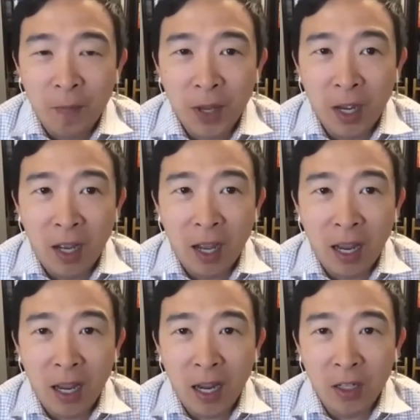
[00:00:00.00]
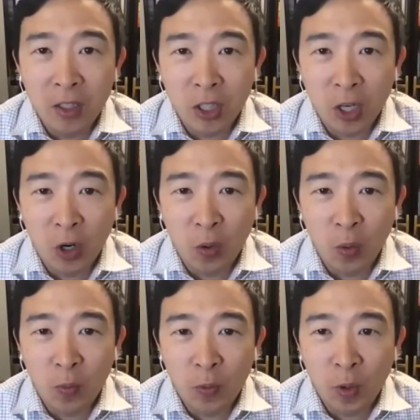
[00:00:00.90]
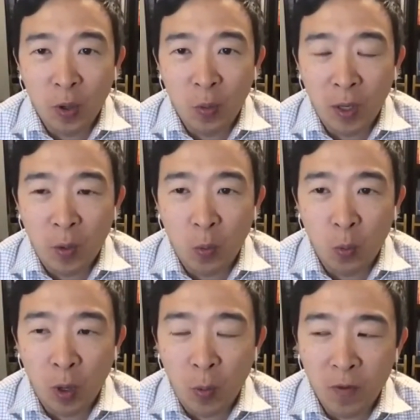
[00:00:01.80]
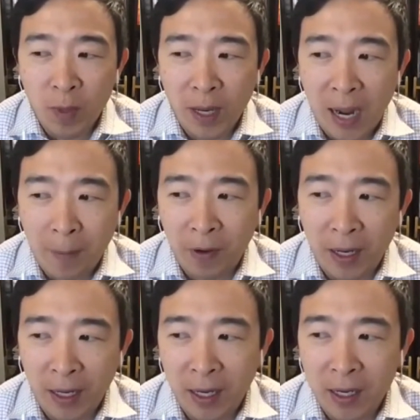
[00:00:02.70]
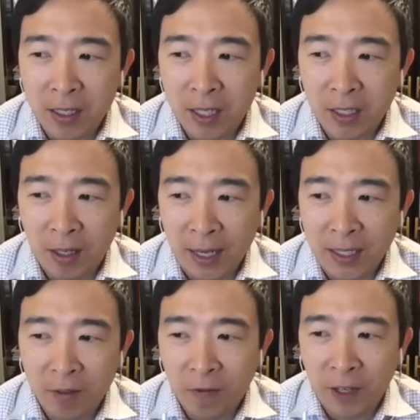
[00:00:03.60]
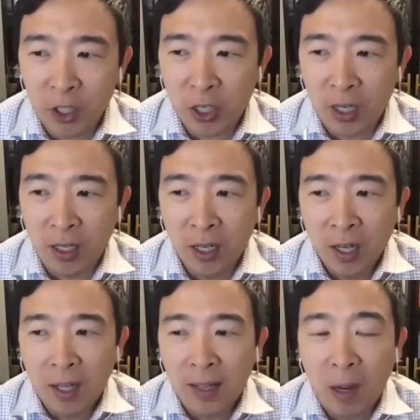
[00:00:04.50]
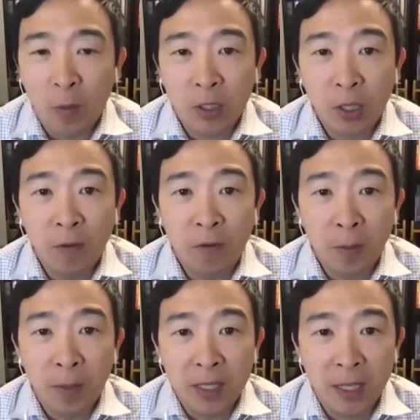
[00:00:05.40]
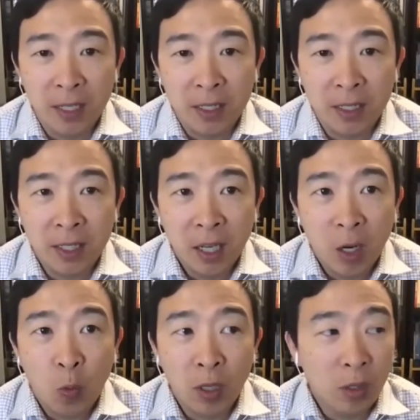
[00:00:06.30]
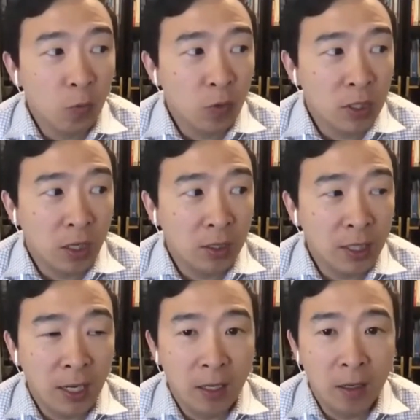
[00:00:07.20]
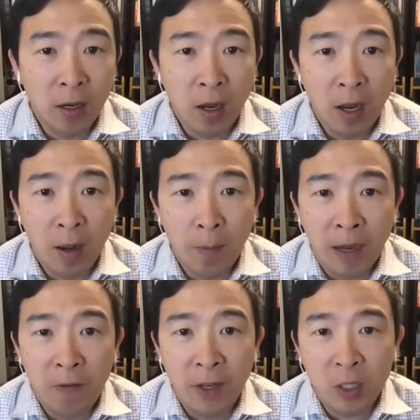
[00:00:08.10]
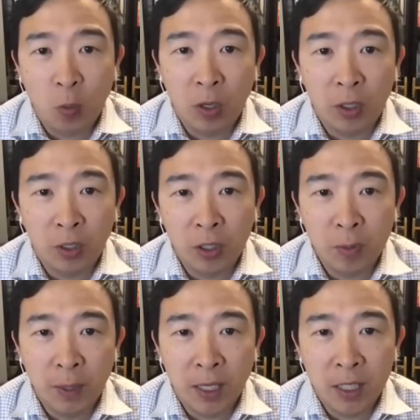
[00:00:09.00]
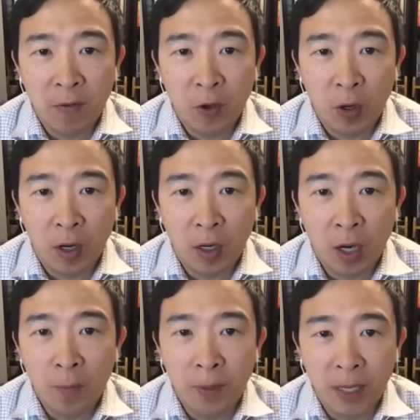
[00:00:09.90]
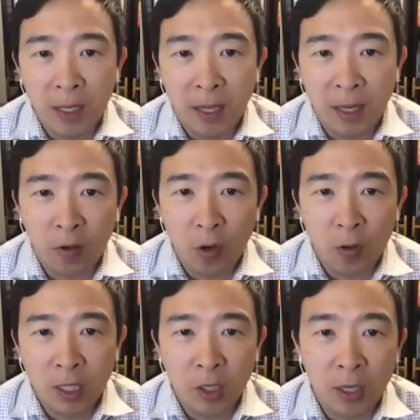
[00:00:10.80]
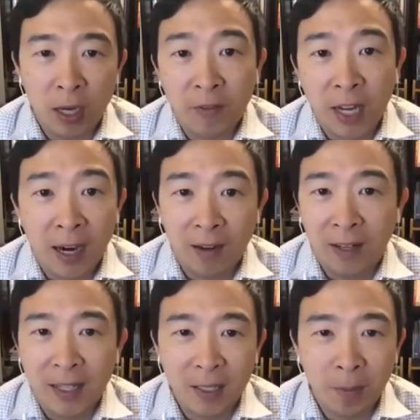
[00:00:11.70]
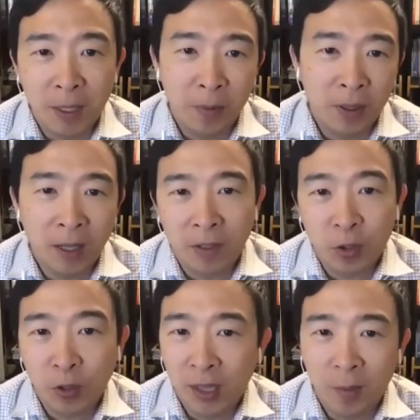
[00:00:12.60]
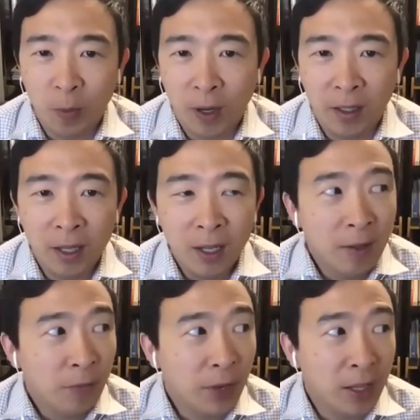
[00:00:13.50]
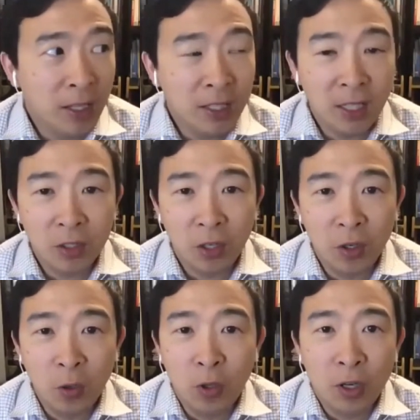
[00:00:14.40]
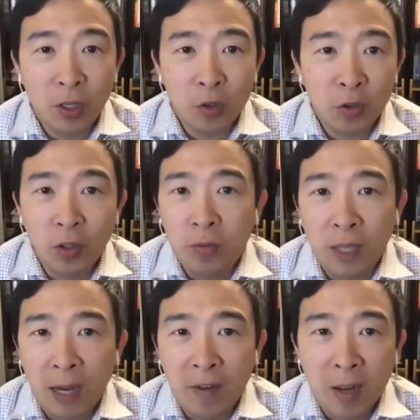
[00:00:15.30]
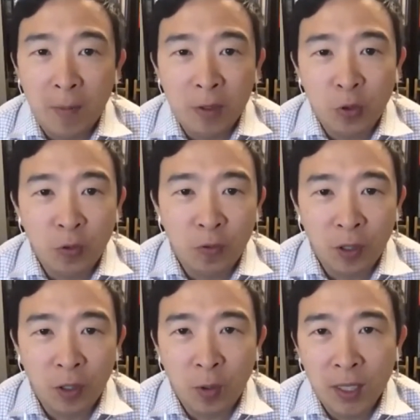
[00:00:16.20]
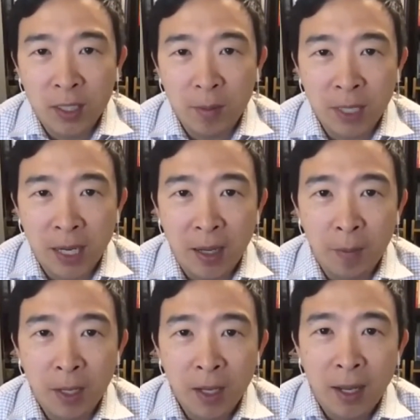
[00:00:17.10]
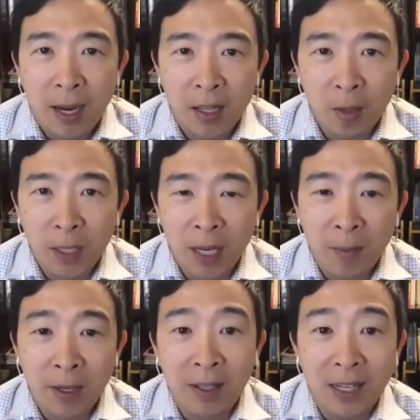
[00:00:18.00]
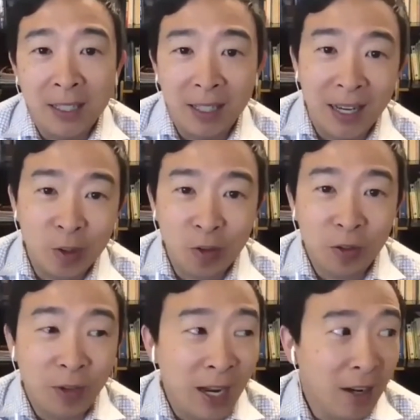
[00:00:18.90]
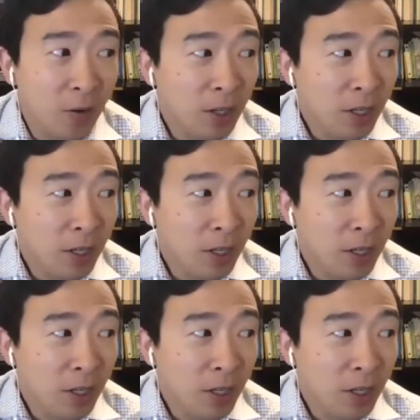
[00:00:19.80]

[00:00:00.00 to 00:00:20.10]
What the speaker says: And so what we've been operating in is this collective fiction that what's good for business will result in benefit to workers, because if you're a company that grows, then you're gonna have to hire lots of people and you have to treat them well. And these things are no longer true. They have not been true for quite some time, and they're becoming less and less true now.